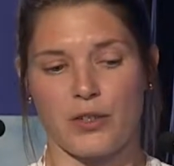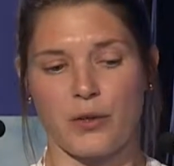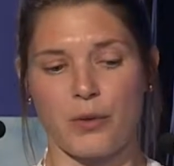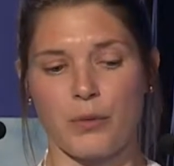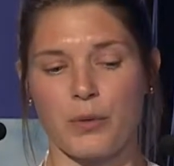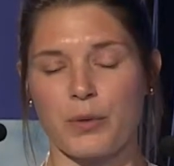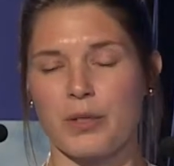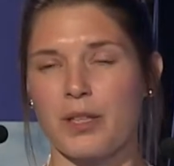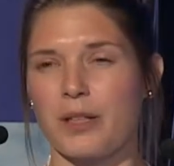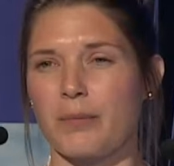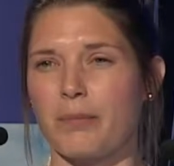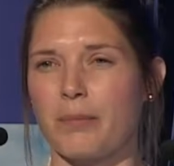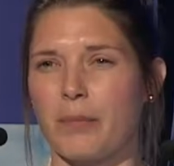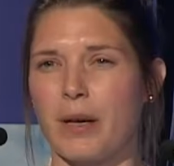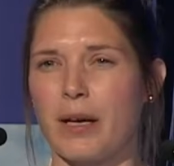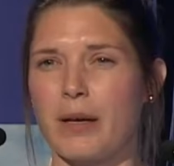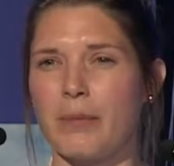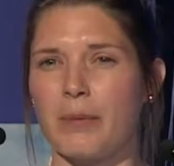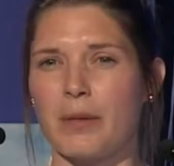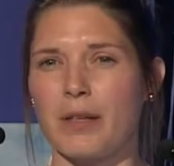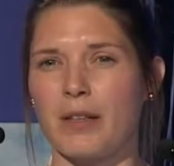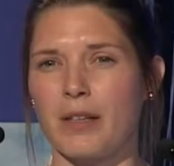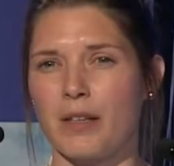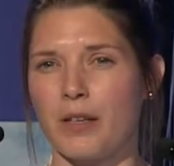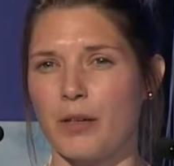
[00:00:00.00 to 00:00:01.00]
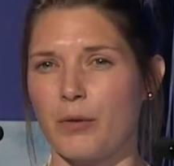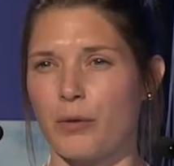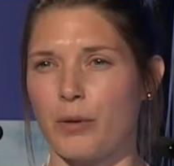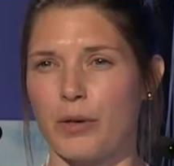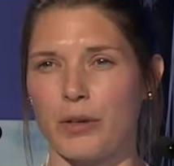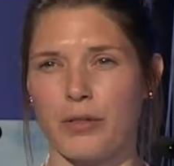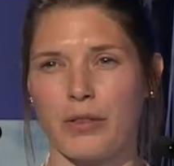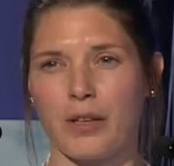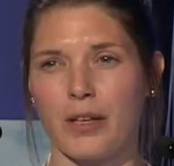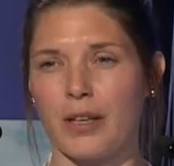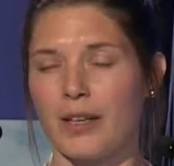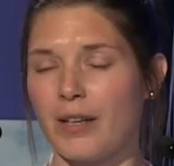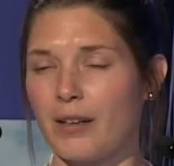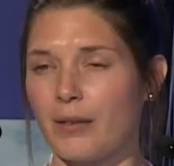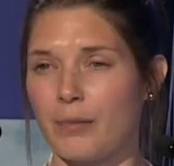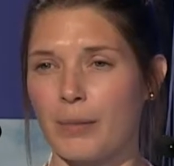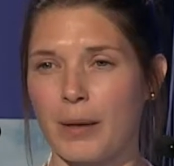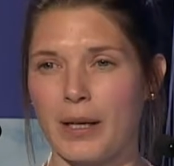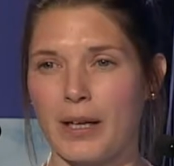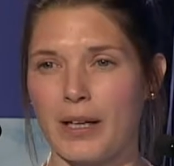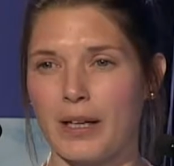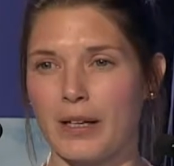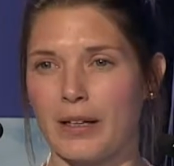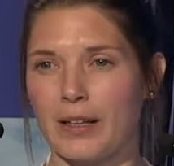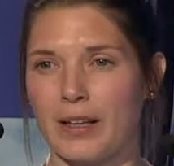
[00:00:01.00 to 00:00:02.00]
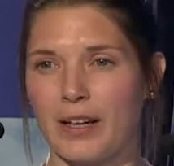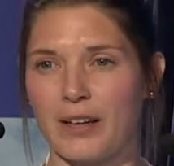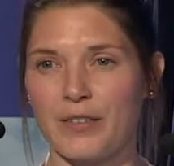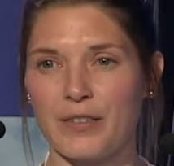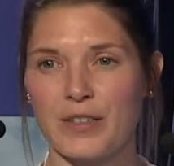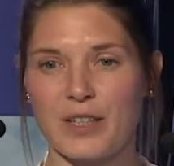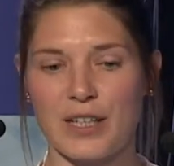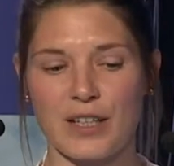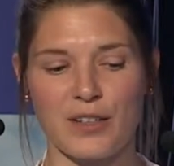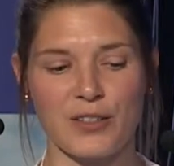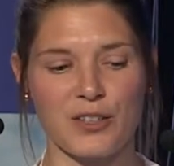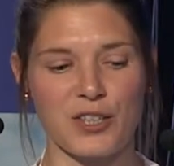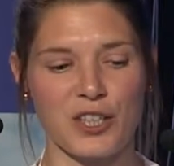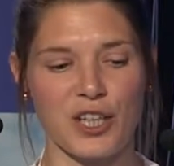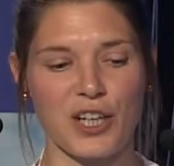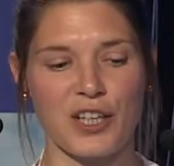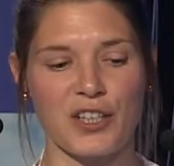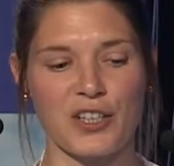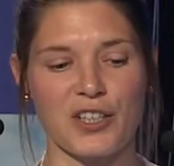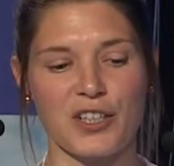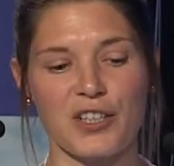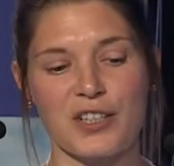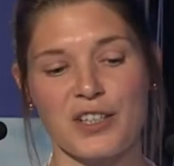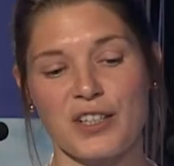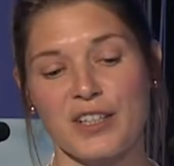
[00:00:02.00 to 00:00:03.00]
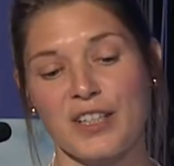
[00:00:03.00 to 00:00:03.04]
or was it maybe that you were thinking of making lifestyle changes?